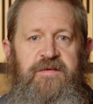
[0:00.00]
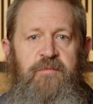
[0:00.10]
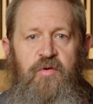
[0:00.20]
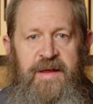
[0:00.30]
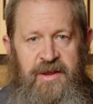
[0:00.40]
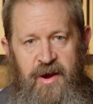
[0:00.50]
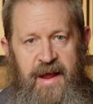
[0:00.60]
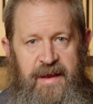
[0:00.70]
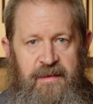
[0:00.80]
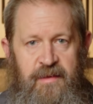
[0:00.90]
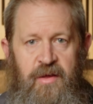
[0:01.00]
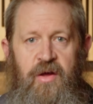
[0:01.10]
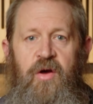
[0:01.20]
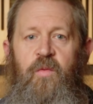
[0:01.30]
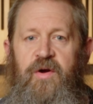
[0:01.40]
are marine grade.
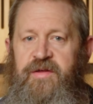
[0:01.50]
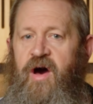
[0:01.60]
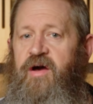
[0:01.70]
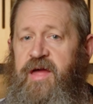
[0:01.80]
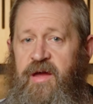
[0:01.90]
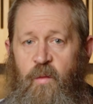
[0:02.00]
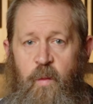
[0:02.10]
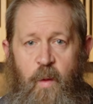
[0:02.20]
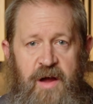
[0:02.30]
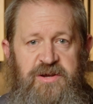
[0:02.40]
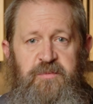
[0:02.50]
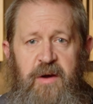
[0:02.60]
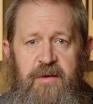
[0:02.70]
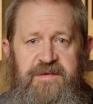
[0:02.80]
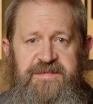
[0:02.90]
We're talking water
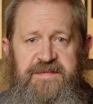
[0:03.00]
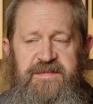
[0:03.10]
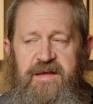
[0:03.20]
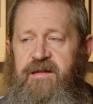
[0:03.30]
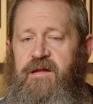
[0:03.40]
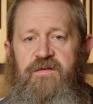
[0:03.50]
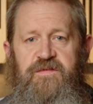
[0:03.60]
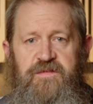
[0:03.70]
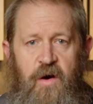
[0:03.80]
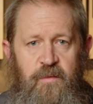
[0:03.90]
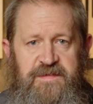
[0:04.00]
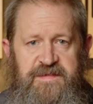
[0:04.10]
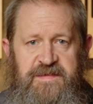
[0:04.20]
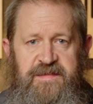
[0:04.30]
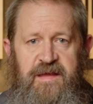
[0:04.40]
spray resistant, salt
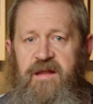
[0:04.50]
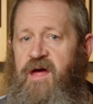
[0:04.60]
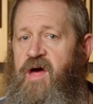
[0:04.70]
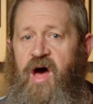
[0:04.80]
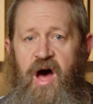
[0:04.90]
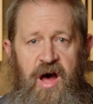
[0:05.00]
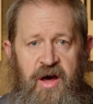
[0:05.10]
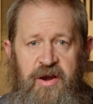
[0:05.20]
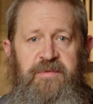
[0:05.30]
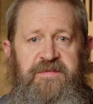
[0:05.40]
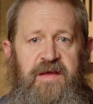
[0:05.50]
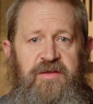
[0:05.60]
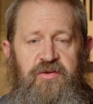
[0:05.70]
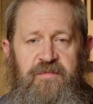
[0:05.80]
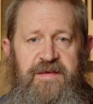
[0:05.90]
resistant, 100%
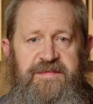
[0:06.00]
UV